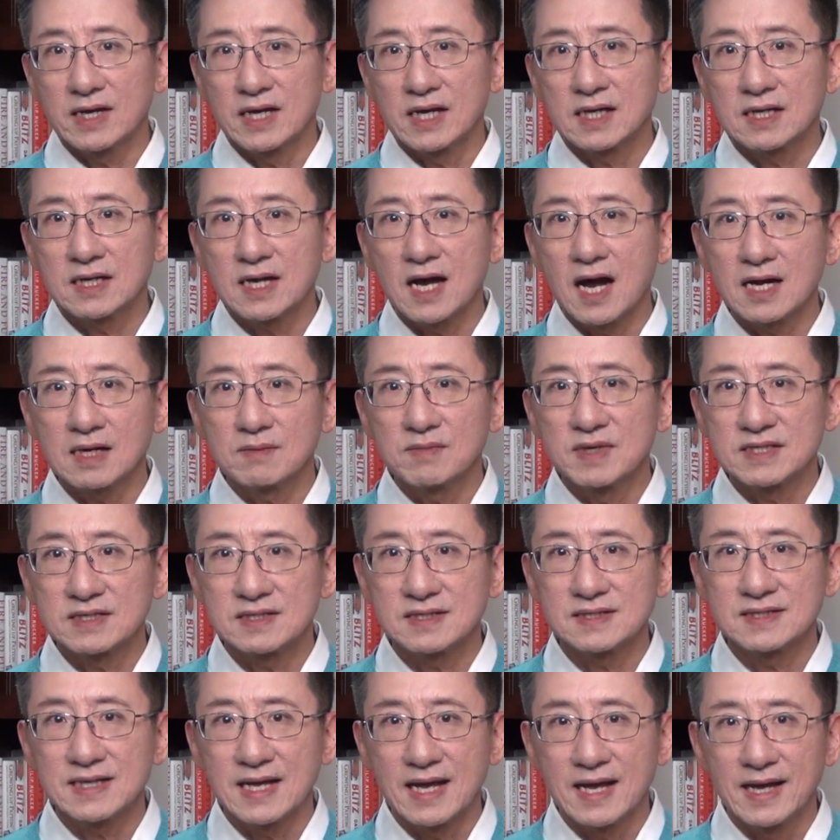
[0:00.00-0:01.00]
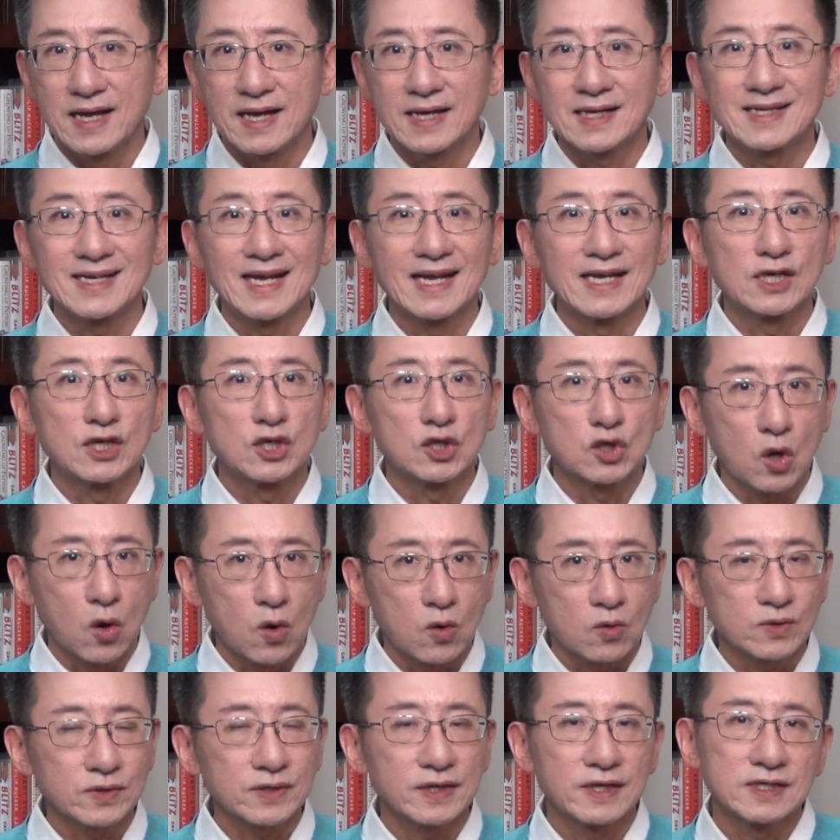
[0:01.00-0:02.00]
economists say they
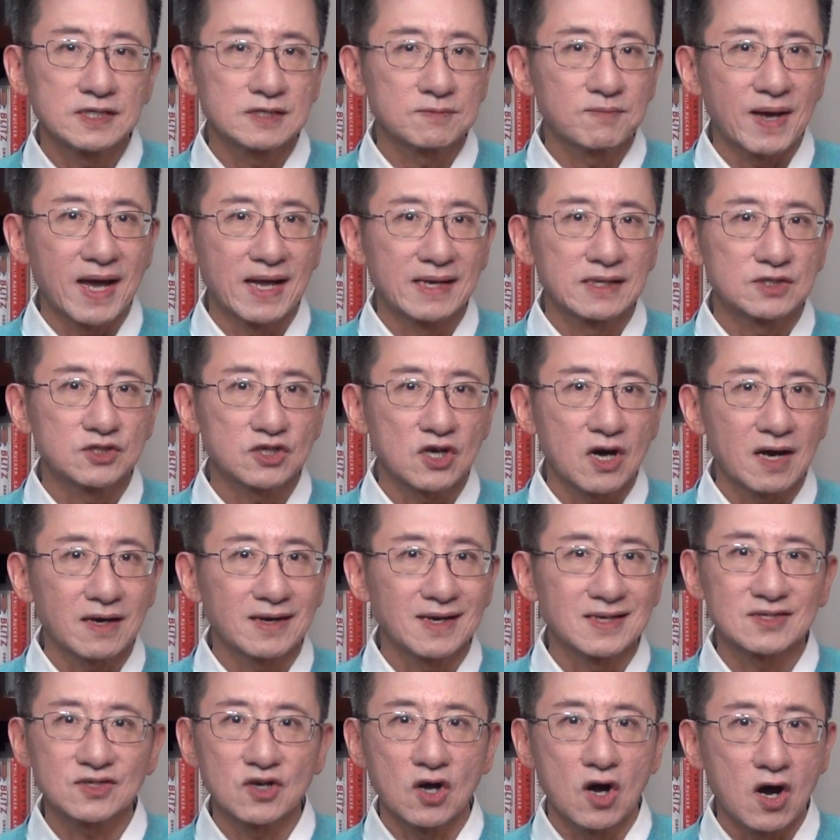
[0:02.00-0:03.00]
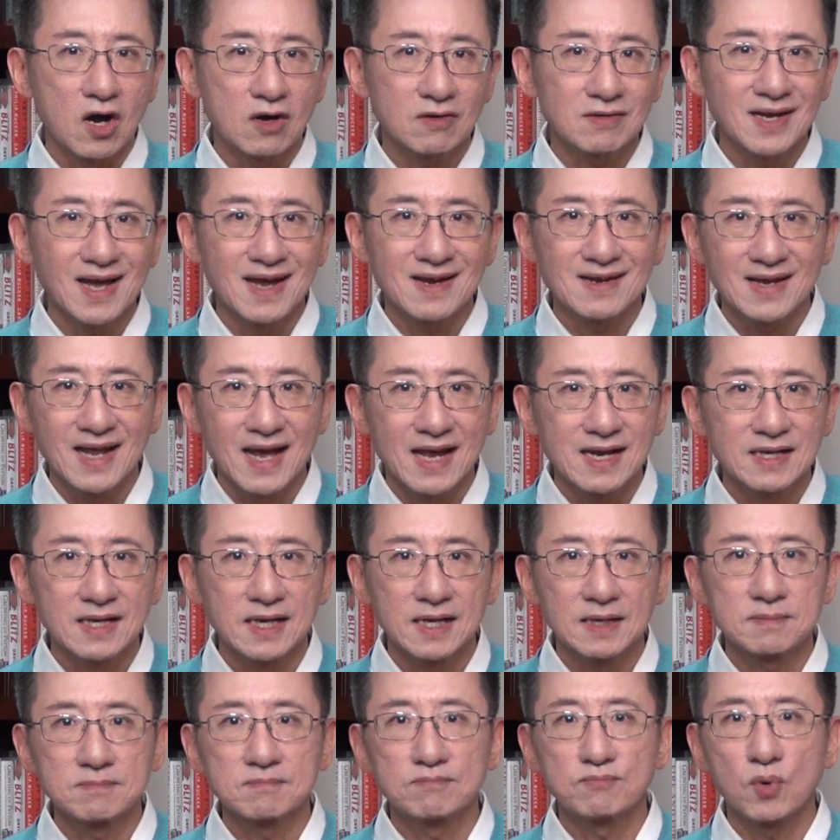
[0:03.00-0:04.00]
don't expect China's online
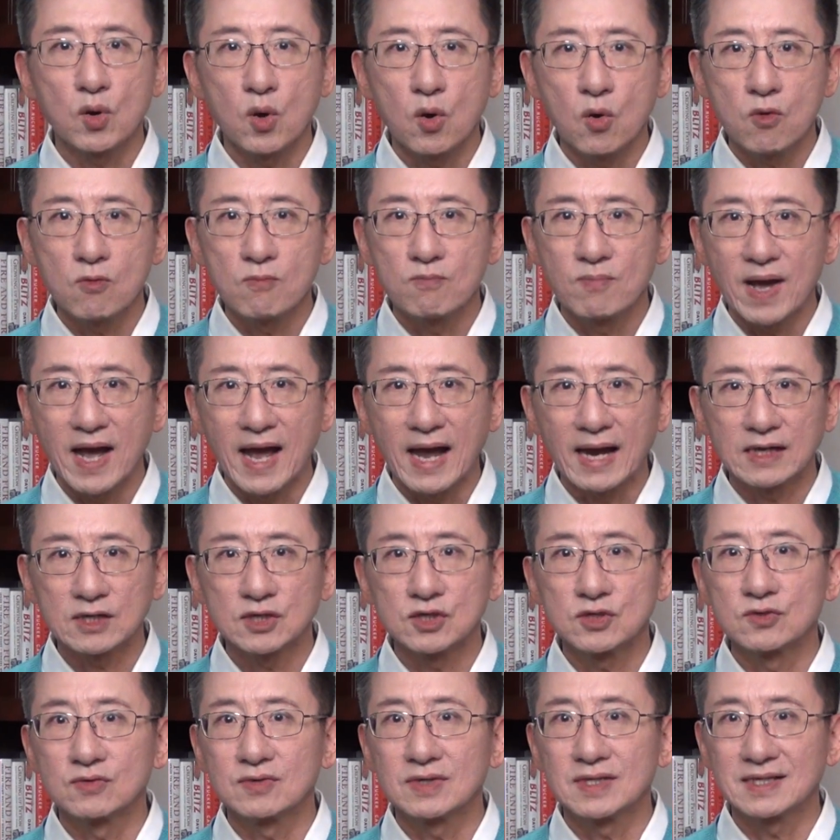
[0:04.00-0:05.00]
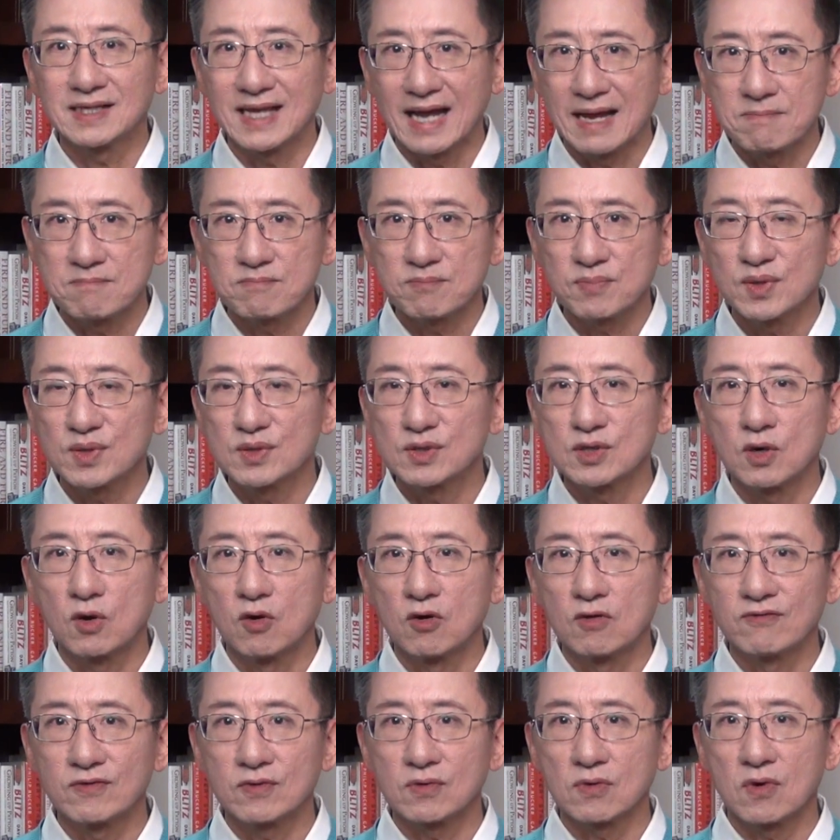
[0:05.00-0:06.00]
lending pullback to dampen
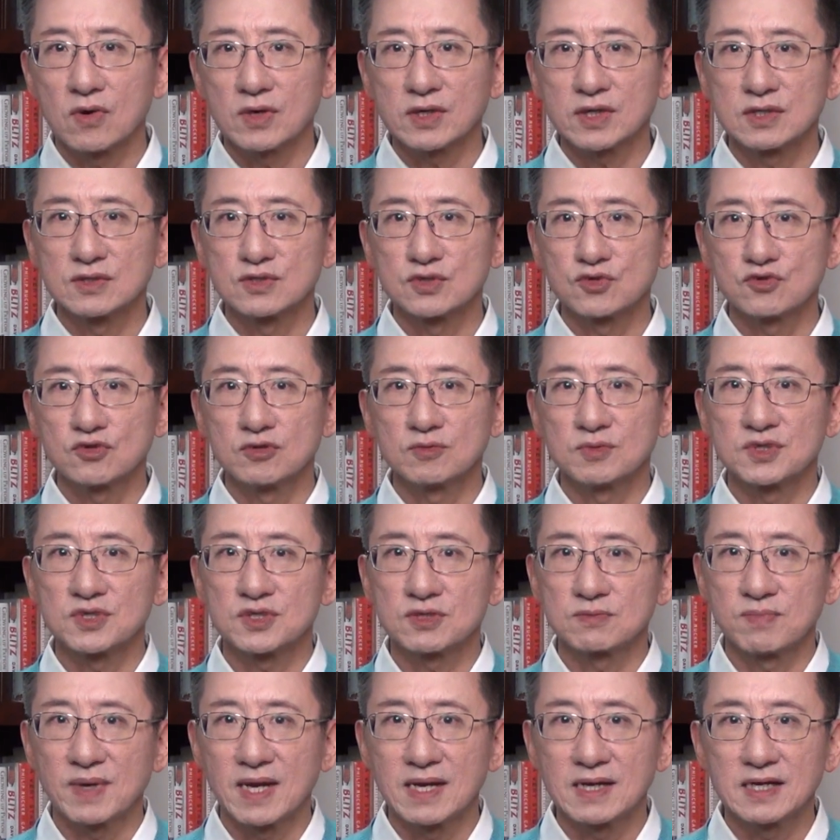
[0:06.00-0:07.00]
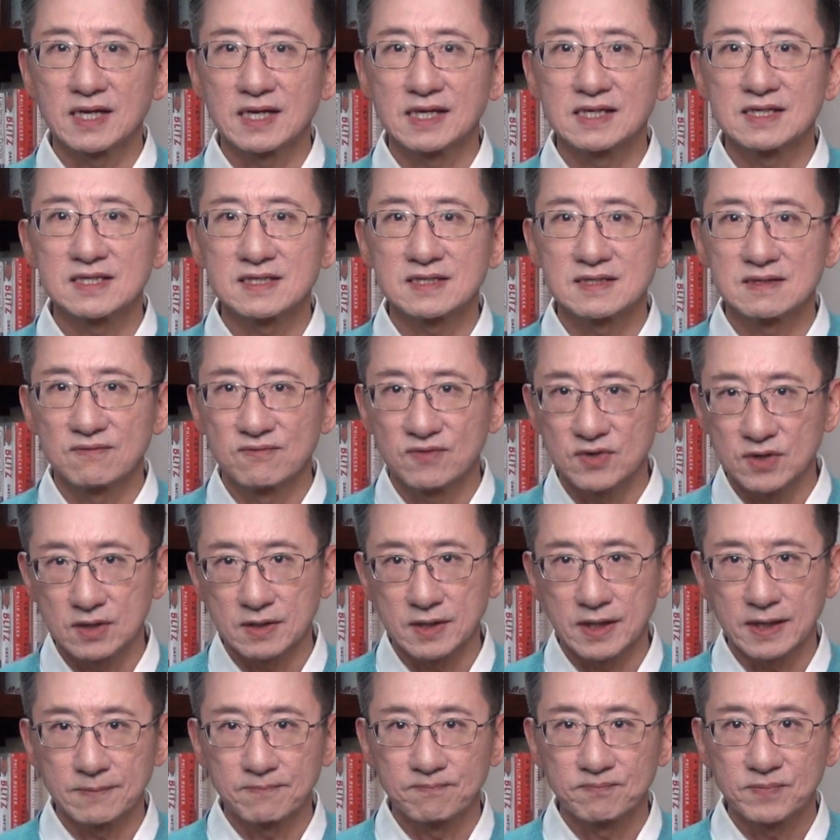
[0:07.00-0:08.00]
overall consumer spending
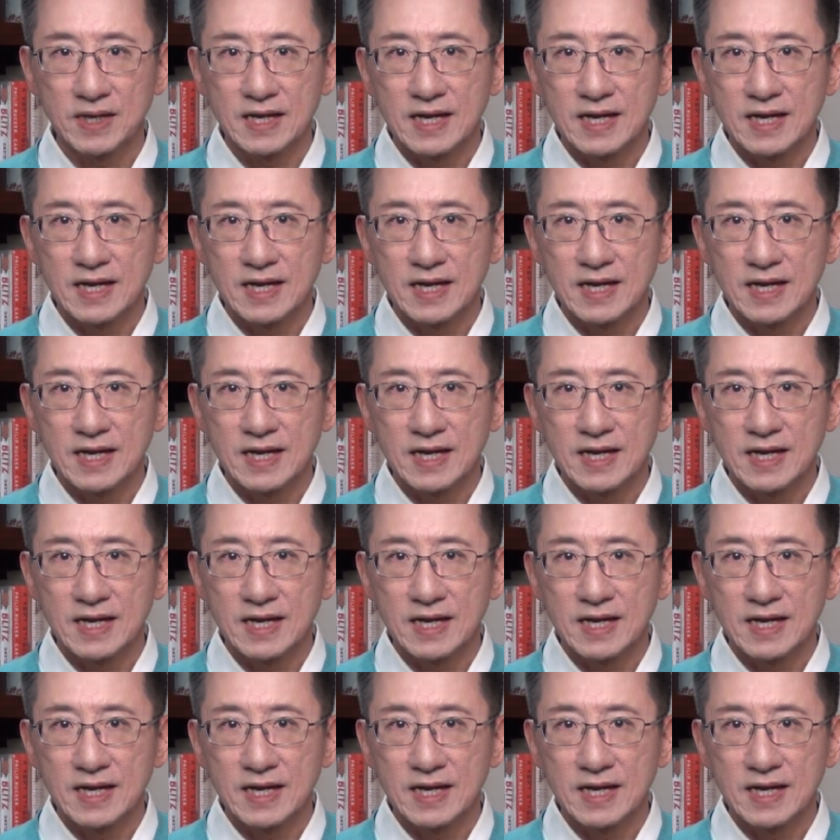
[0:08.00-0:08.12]
severely,